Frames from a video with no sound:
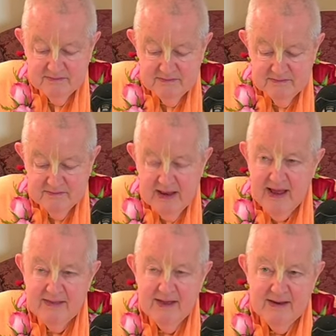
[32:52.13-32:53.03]
And
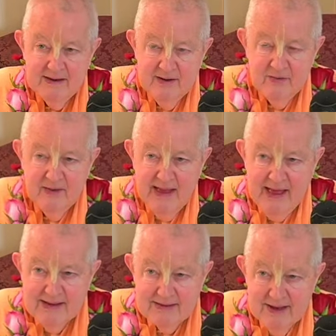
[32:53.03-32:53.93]
then as
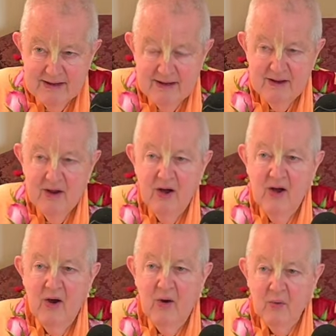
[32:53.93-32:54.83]
that
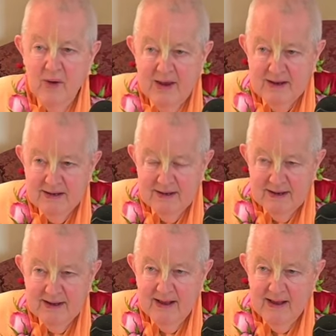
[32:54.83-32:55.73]
awakening
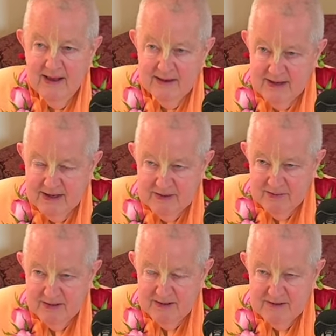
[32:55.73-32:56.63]
takes
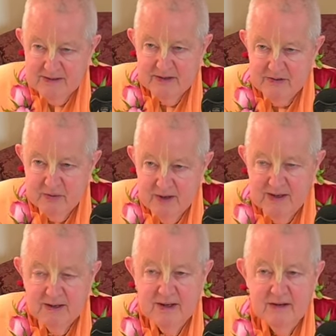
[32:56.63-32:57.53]
place, that's awakening
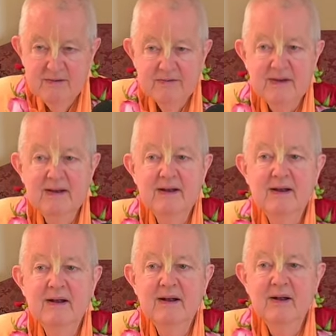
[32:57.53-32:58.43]
of
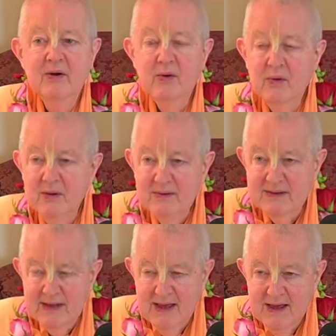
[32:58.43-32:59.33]
who I really
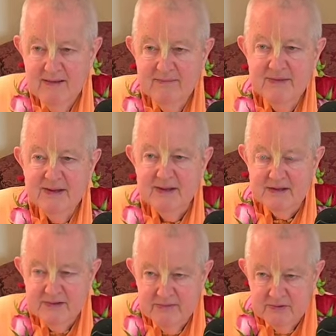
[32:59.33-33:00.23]
am, that's
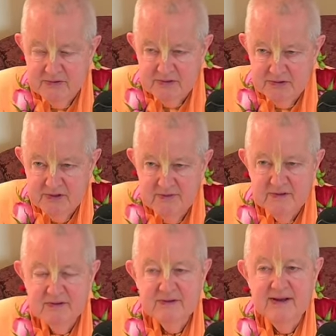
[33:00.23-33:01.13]
devotional service,
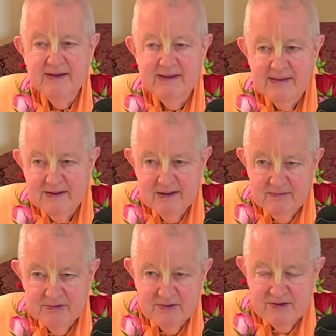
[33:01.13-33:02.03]
then comes
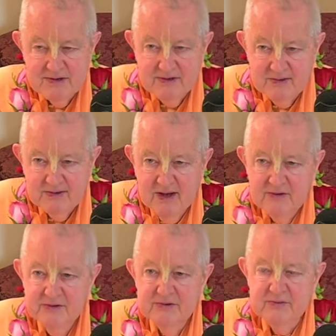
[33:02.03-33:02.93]
transcendental knowledge, and
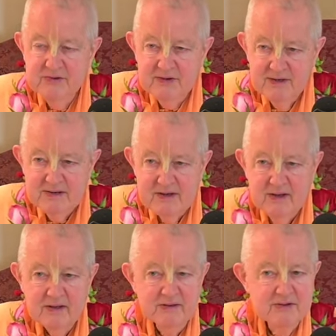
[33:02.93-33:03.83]
with transcendental
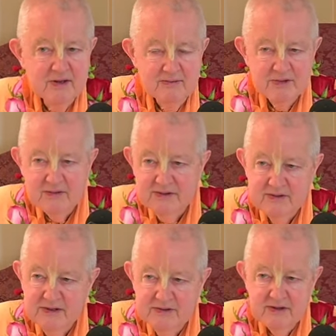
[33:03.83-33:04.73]
knowledge comes all these nice,
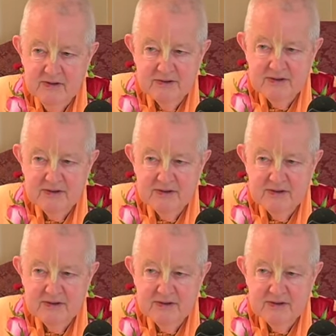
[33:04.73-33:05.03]
other nice